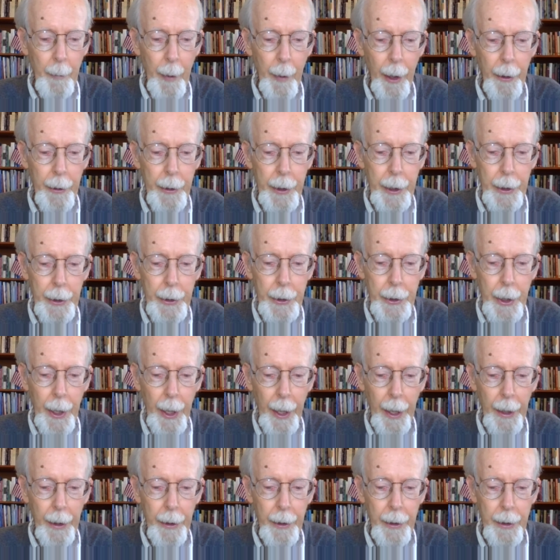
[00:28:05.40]
that marriage has
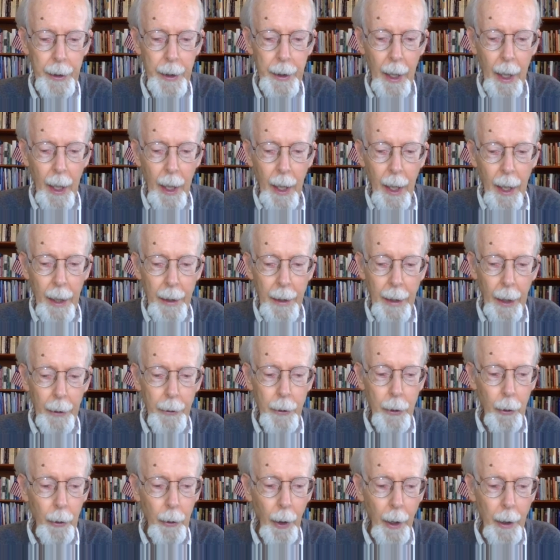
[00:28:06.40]
changed.
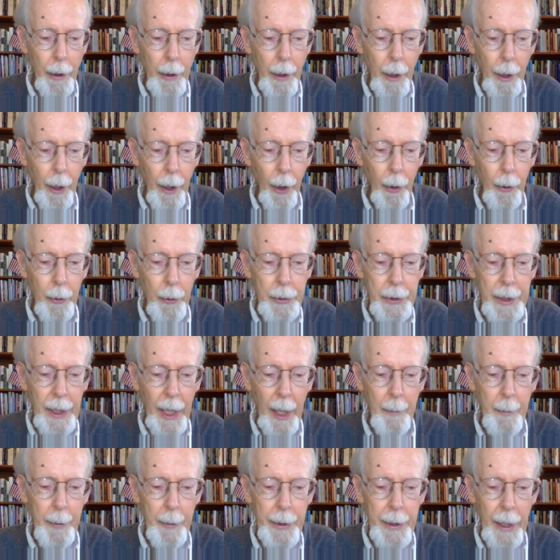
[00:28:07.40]
Not too long ago,
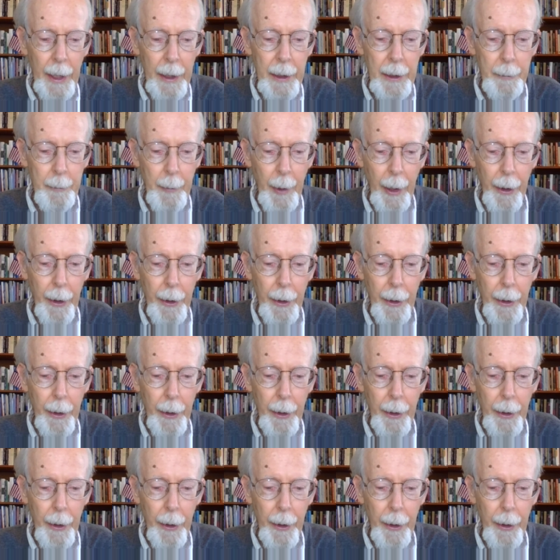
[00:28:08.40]
same-sex